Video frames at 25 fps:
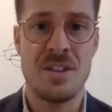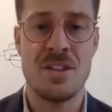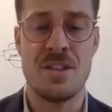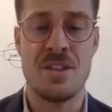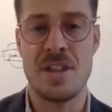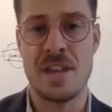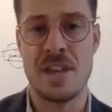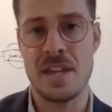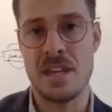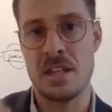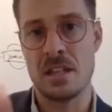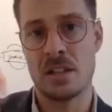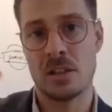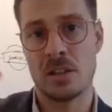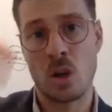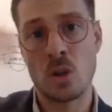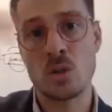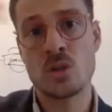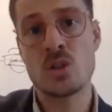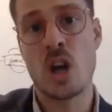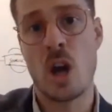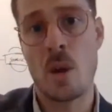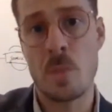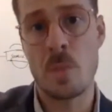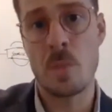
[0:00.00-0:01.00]
the
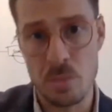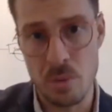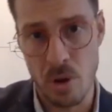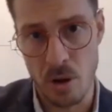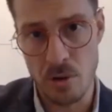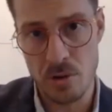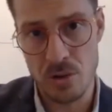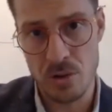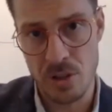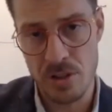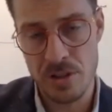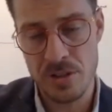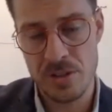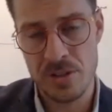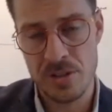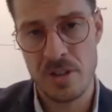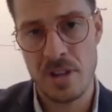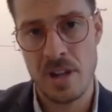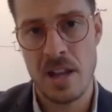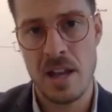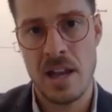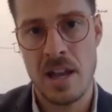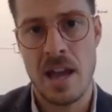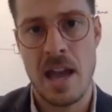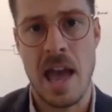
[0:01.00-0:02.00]
long-term approaches
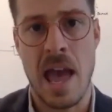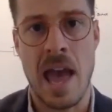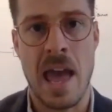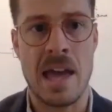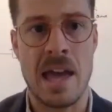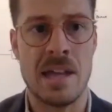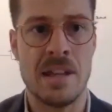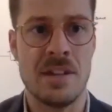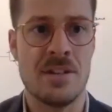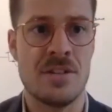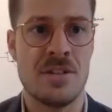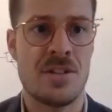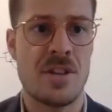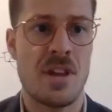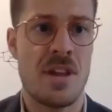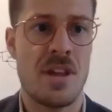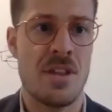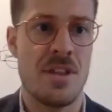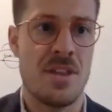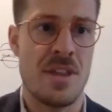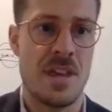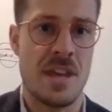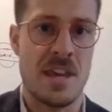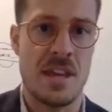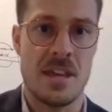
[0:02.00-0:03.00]
and
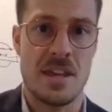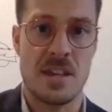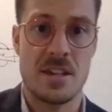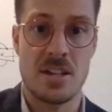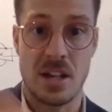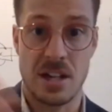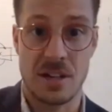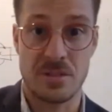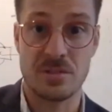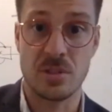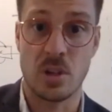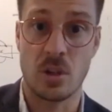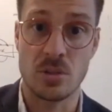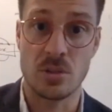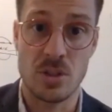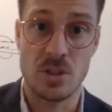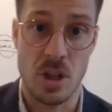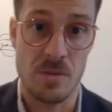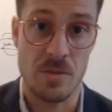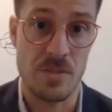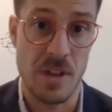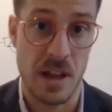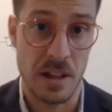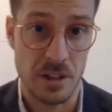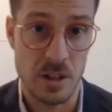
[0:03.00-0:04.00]
the kind of
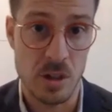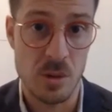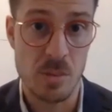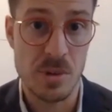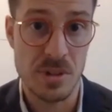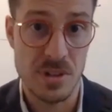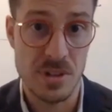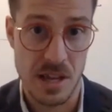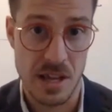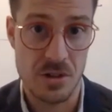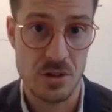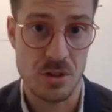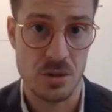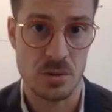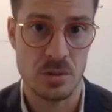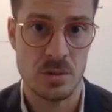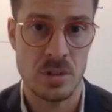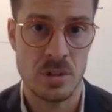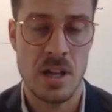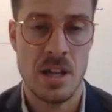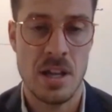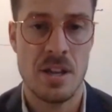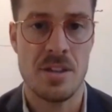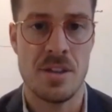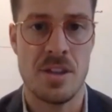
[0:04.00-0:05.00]
long-term value potential
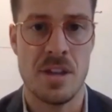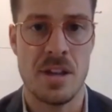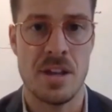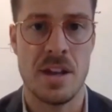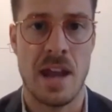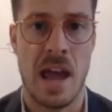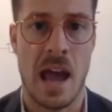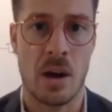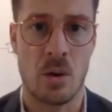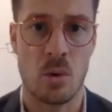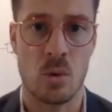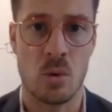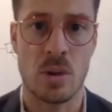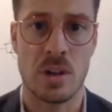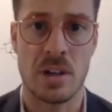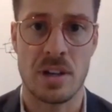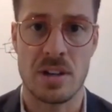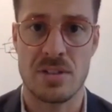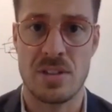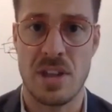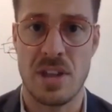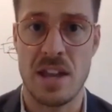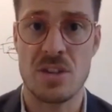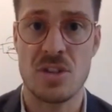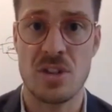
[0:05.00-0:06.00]
that our
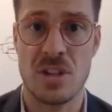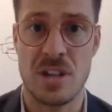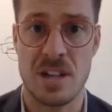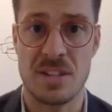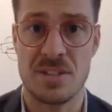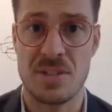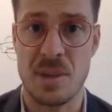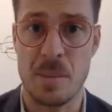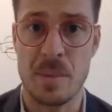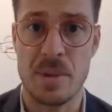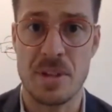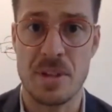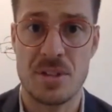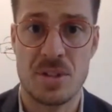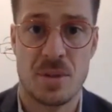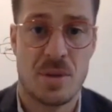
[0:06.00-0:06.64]
organization exhibits.